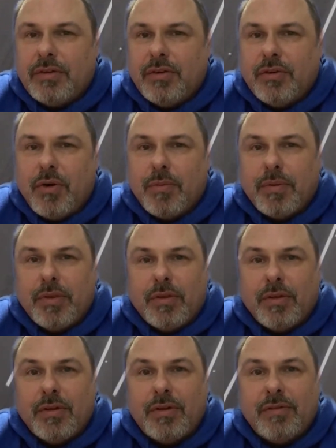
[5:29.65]
You open
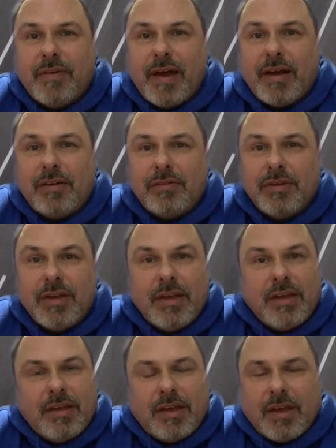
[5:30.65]
the valve,
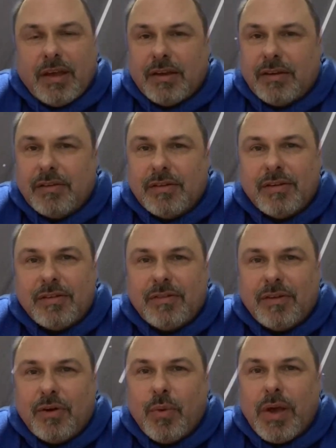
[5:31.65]
and
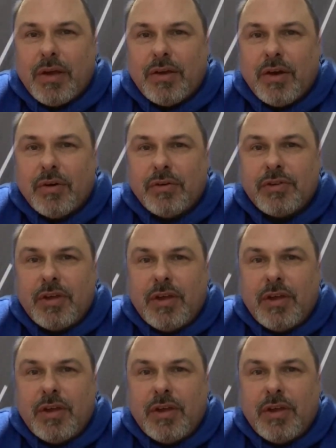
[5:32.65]
away it goes.